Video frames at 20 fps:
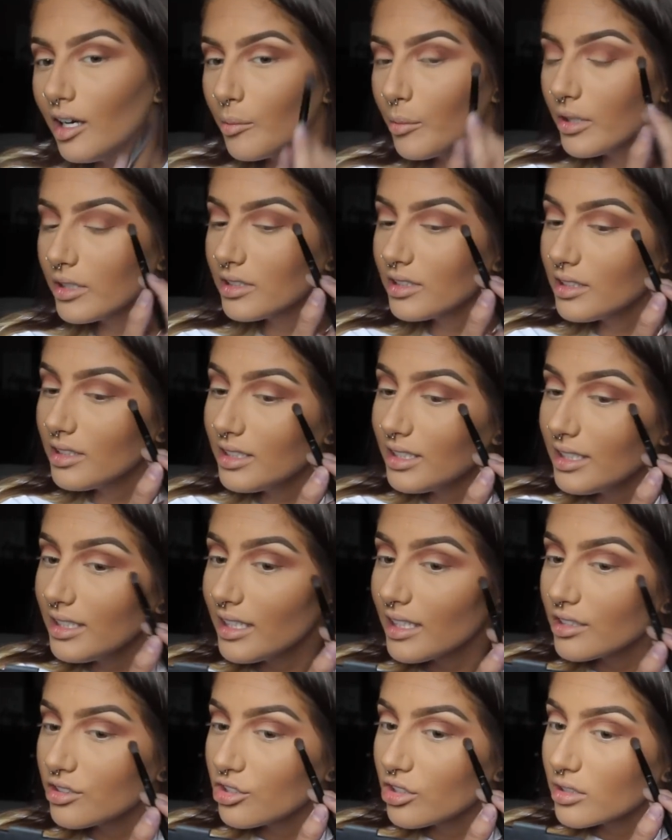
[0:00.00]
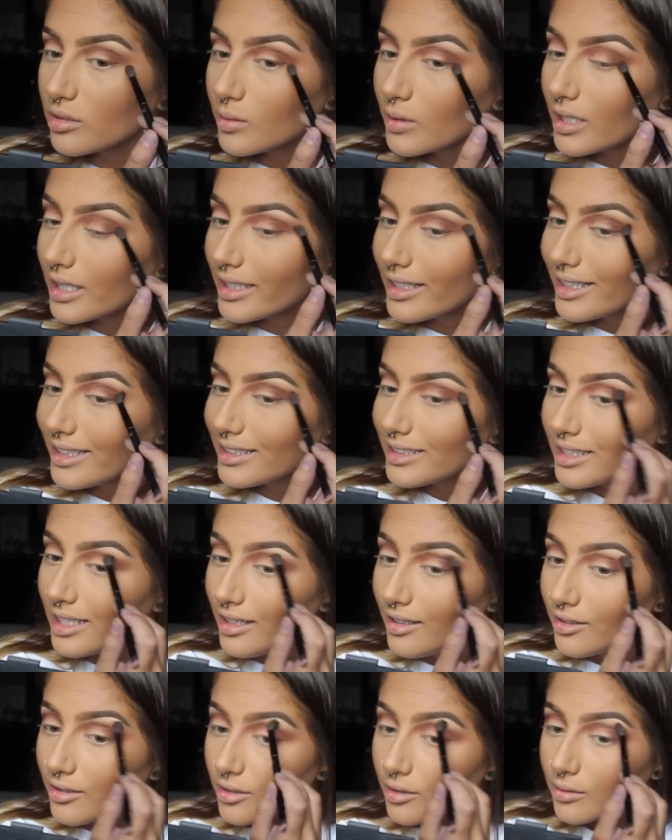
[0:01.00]
Personally, that's just what I like to
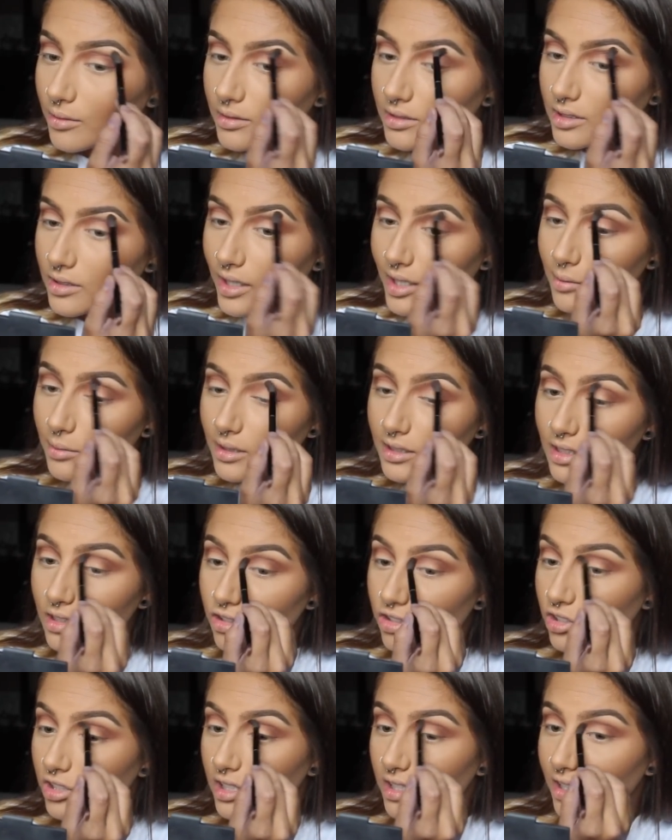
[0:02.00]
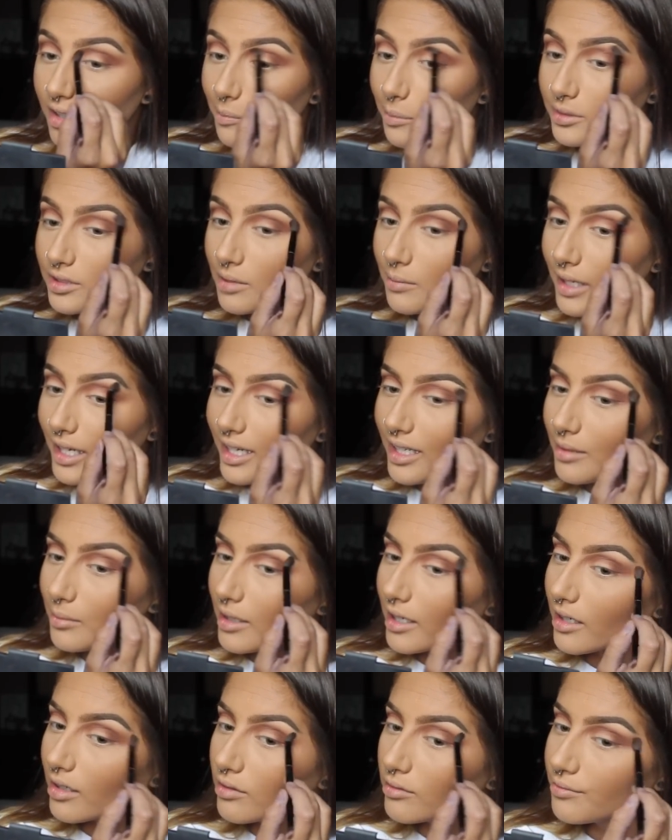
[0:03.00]
do. So I blend this shit up to my
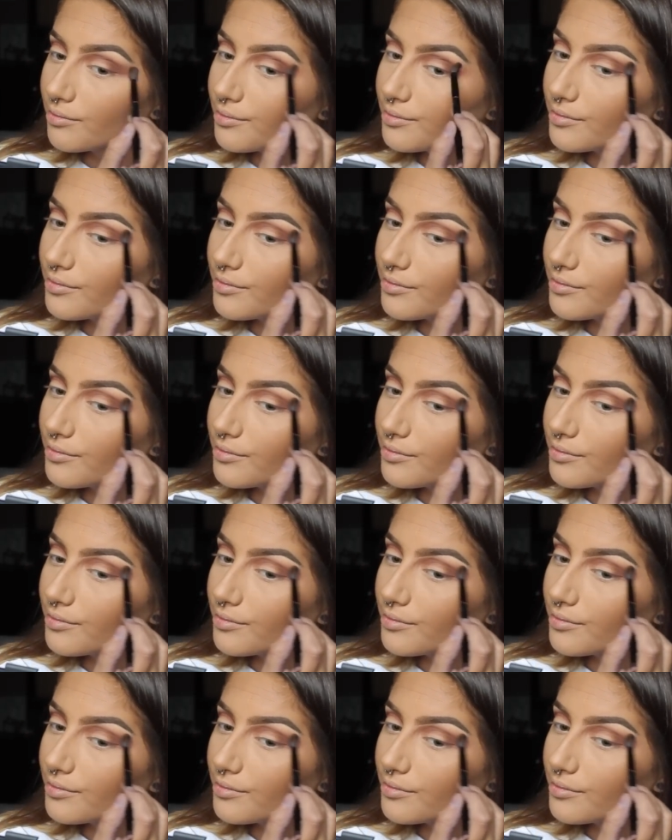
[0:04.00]
eyebrow.